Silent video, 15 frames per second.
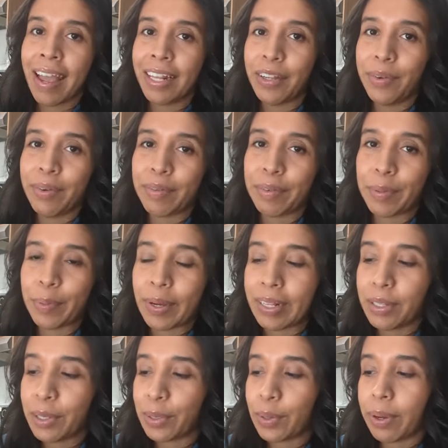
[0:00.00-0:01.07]
Hello everyone.
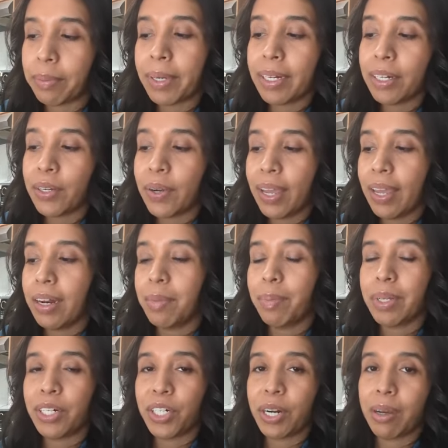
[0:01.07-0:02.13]
So I'm gonna go ahead and
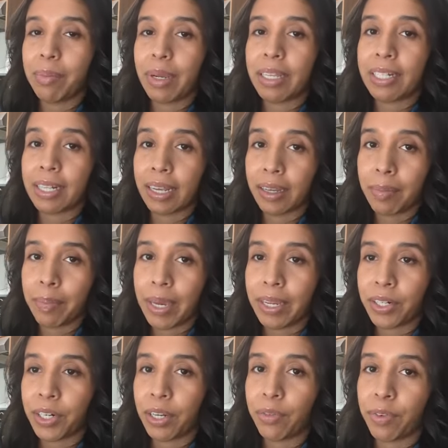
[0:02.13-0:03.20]
budget out my second
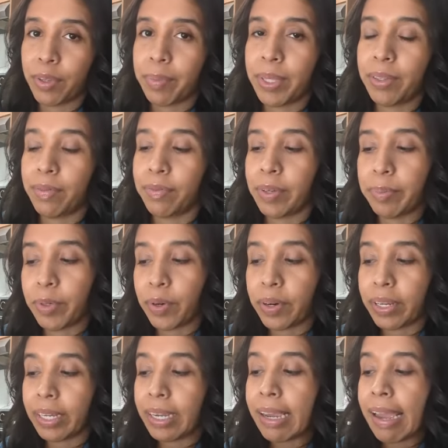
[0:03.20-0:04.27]
paycheck for the month of
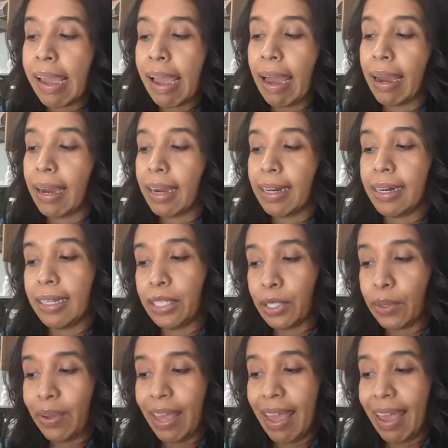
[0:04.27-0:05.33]
February. Let's
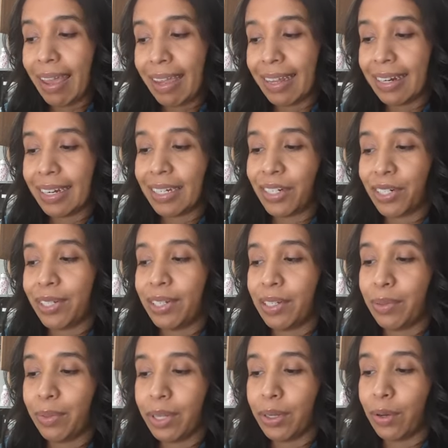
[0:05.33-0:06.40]
go ahead and just deal
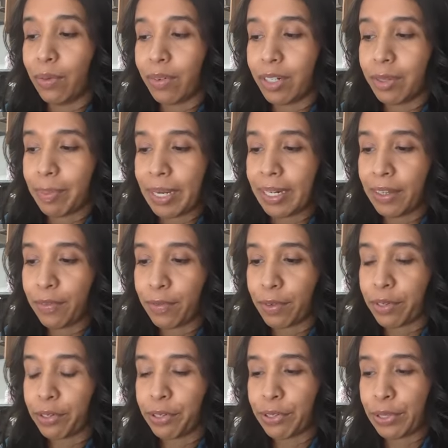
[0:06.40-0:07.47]
with the overspending
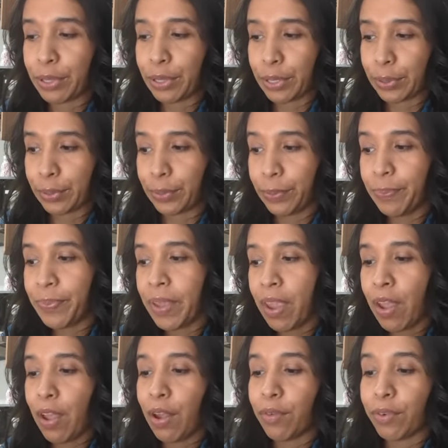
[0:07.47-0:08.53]
first though.
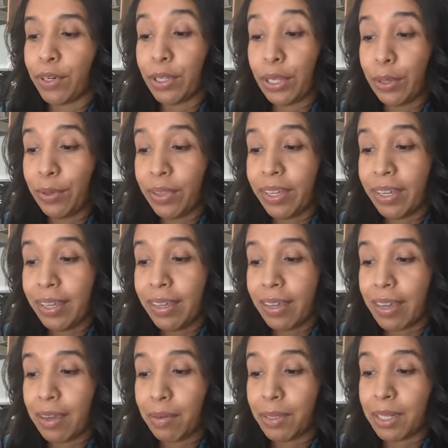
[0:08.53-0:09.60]
For clothing,
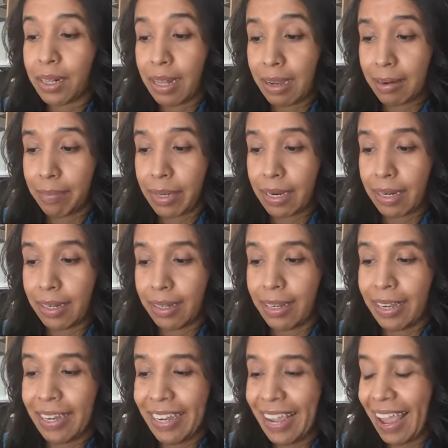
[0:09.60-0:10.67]
it was a lot of money.
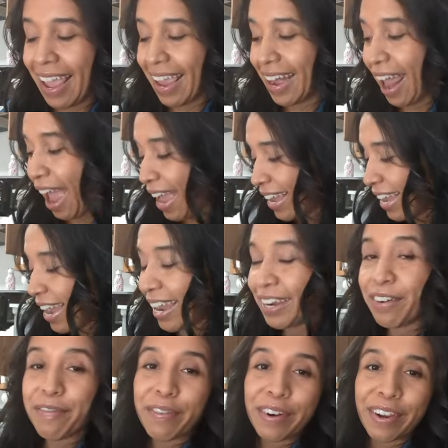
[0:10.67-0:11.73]
And I kind
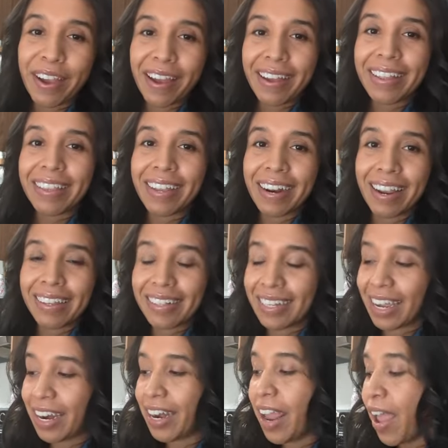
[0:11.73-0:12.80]
of forgot that I'd
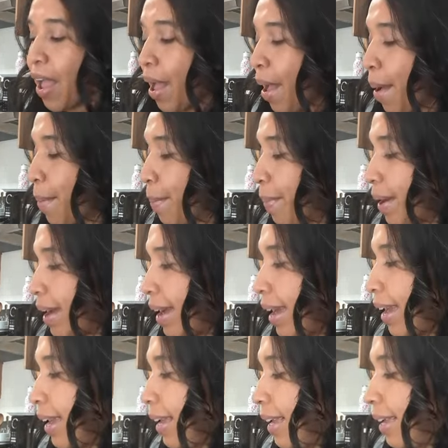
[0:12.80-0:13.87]
done
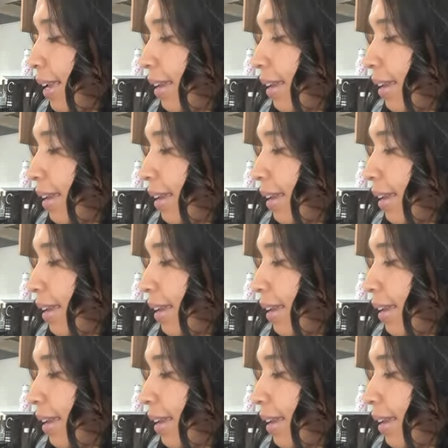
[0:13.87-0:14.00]
my